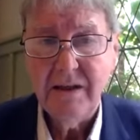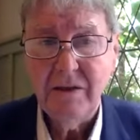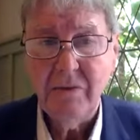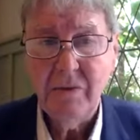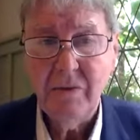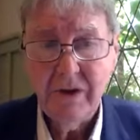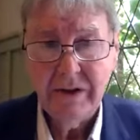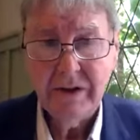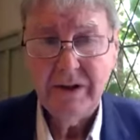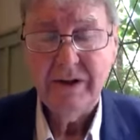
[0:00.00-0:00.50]

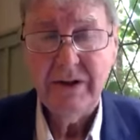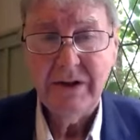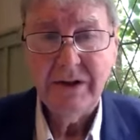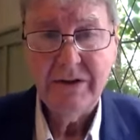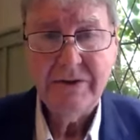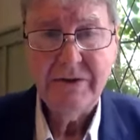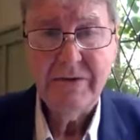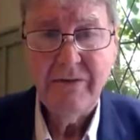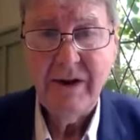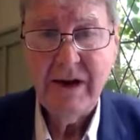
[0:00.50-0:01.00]
we're at a
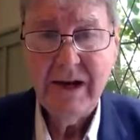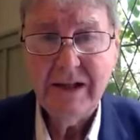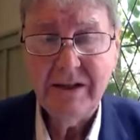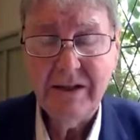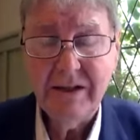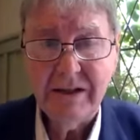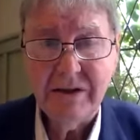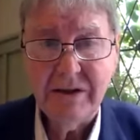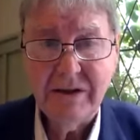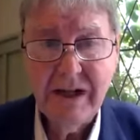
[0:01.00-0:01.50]

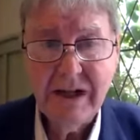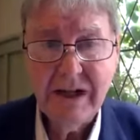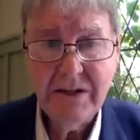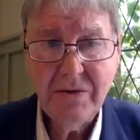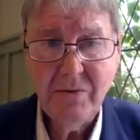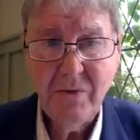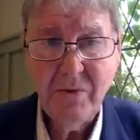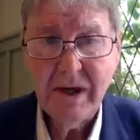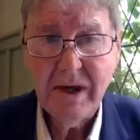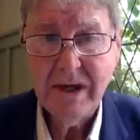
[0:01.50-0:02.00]
disadvantage, and
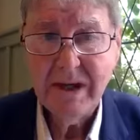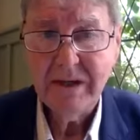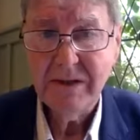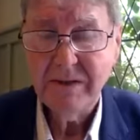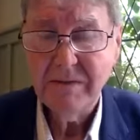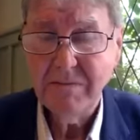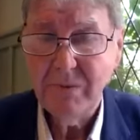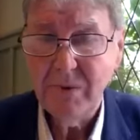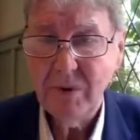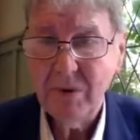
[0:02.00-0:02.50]
that's why it's
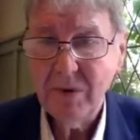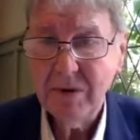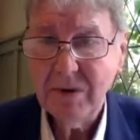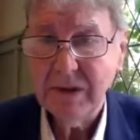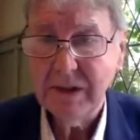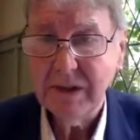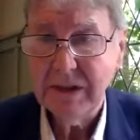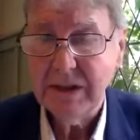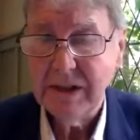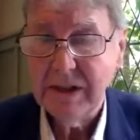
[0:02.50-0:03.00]

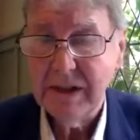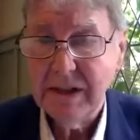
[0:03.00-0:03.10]
important